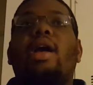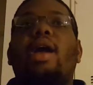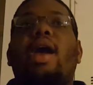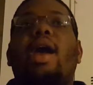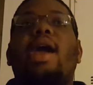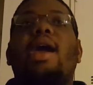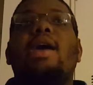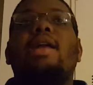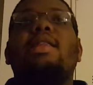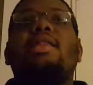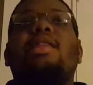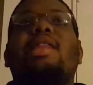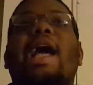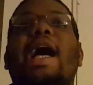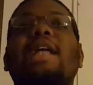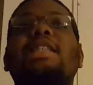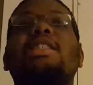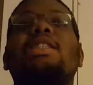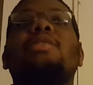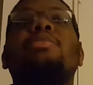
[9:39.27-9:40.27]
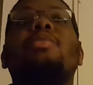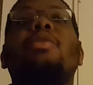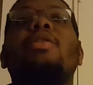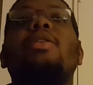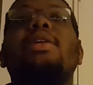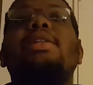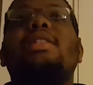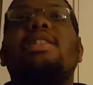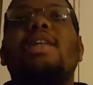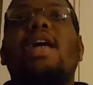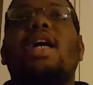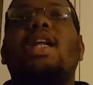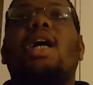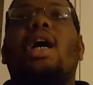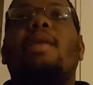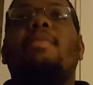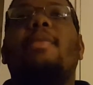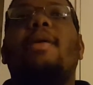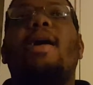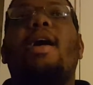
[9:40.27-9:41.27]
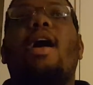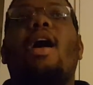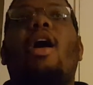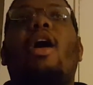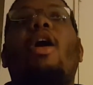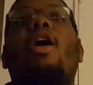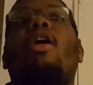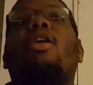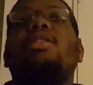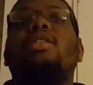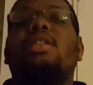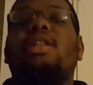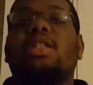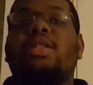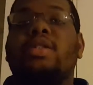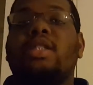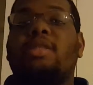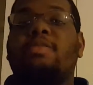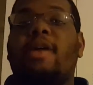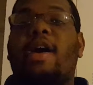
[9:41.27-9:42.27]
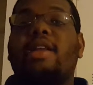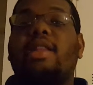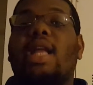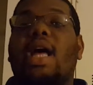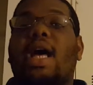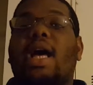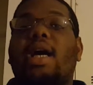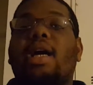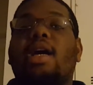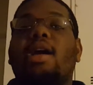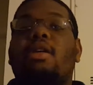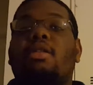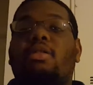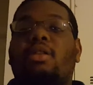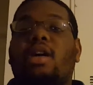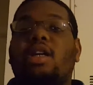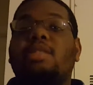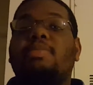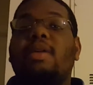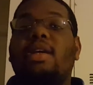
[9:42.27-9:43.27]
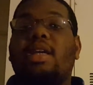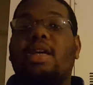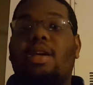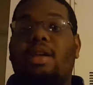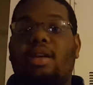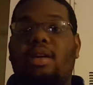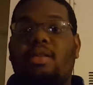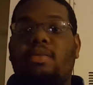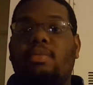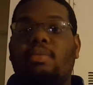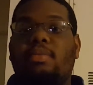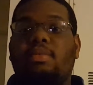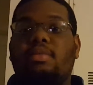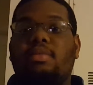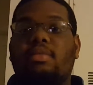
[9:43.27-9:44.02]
And that just really set up all the disrespect that Carolina's been getting.